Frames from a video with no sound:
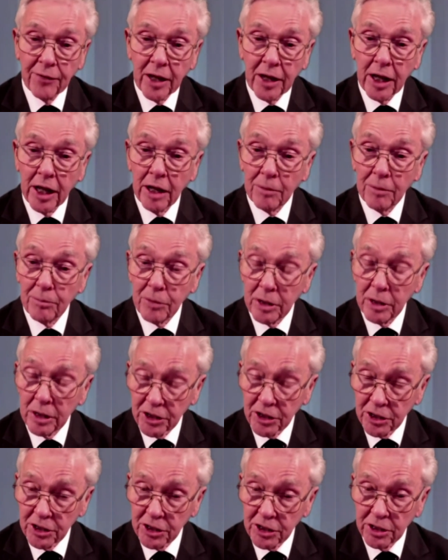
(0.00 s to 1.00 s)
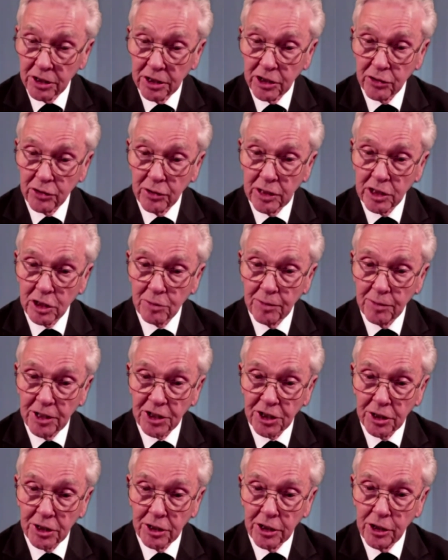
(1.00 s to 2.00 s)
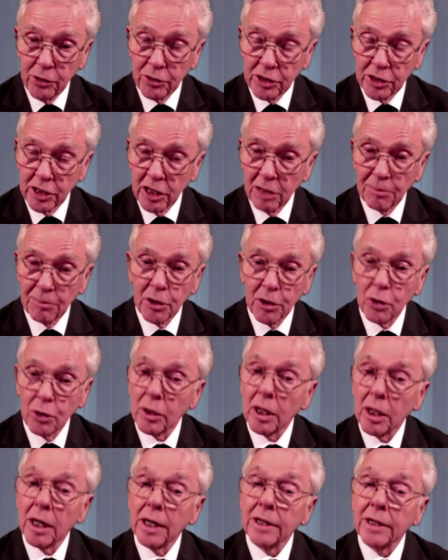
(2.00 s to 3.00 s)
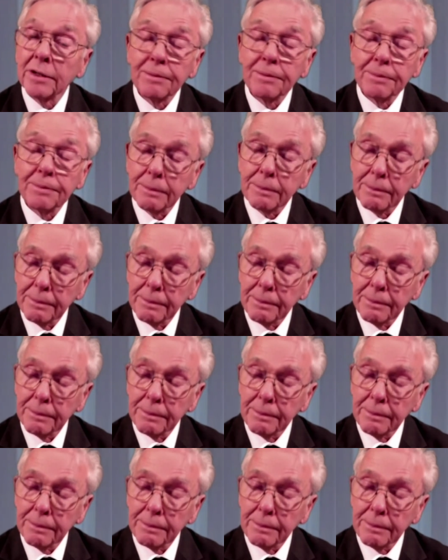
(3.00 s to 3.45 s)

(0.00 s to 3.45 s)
the emergency transmission using a blue light.